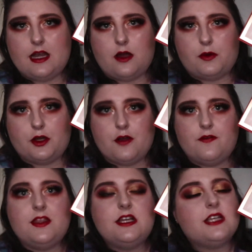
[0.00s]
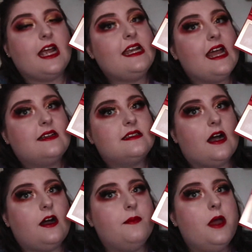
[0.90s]
I want to go for this shade next
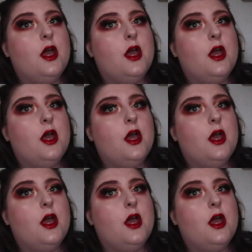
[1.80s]
time